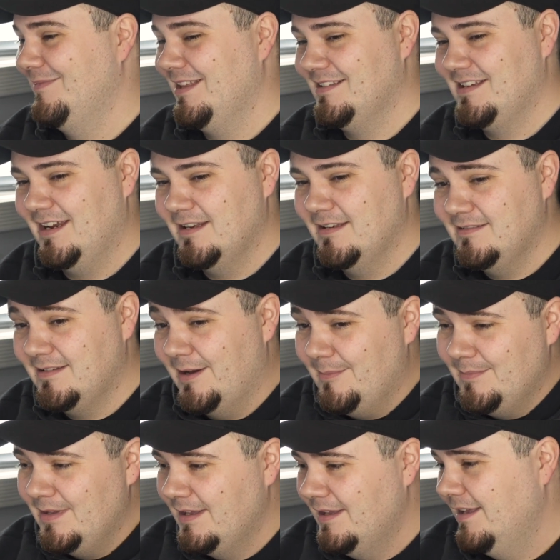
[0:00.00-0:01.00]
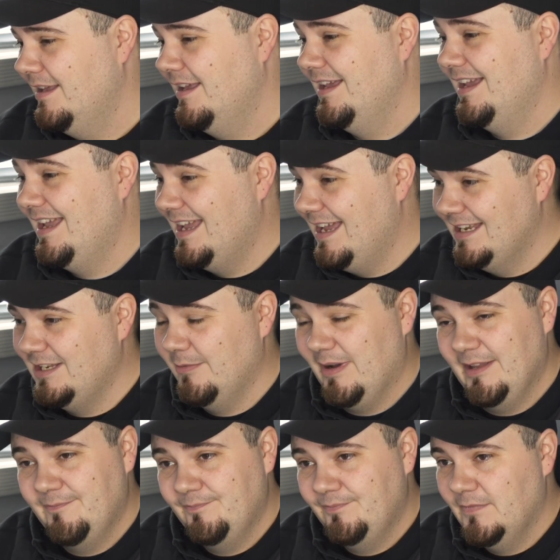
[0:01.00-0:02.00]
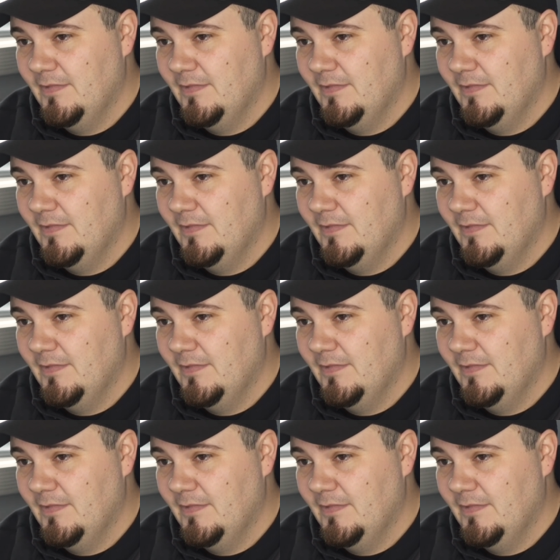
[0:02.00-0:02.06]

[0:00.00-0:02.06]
That's kind of dumb. Anyway,